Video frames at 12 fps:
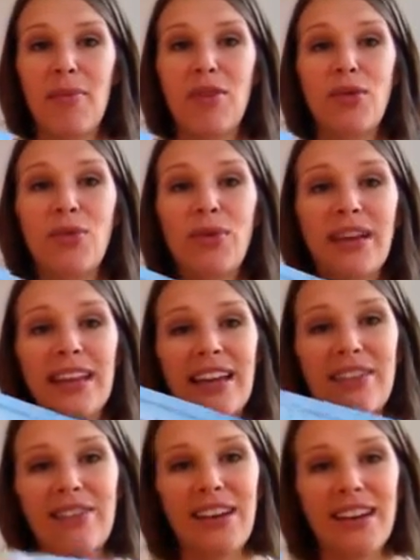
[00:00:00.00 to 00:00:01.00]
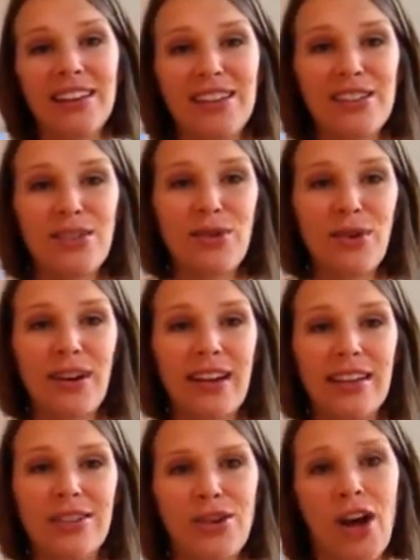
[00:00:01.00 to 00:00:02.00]
They're really fun
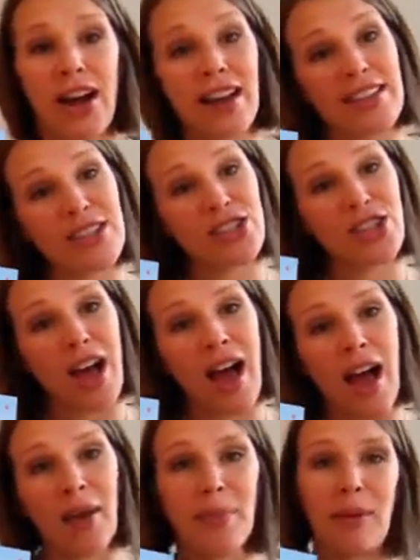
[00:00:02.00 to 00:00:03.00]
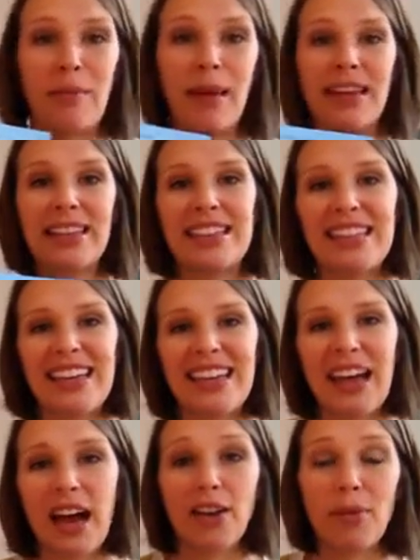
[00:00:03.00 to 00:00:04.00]
stories. Croc Gets a Shock, Bee Makes
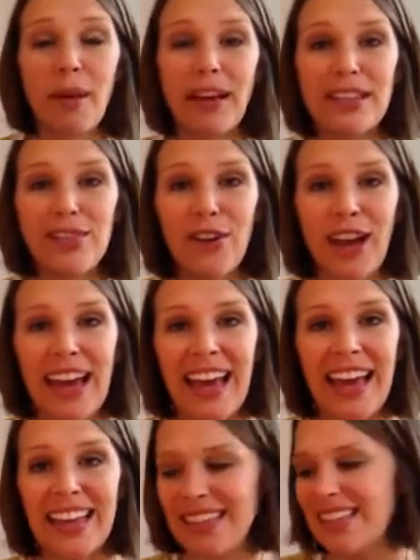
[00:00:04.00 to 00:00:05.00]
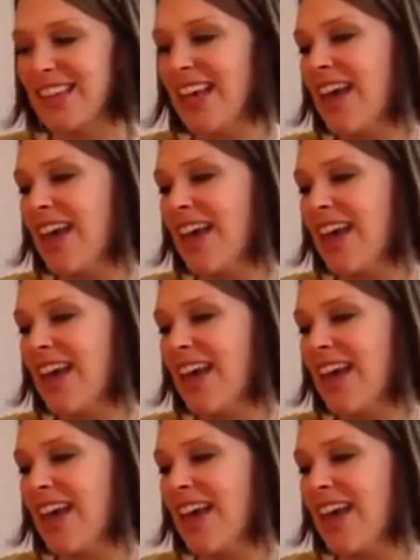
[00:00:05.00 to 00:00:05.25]
Tea, Underpants for Ants.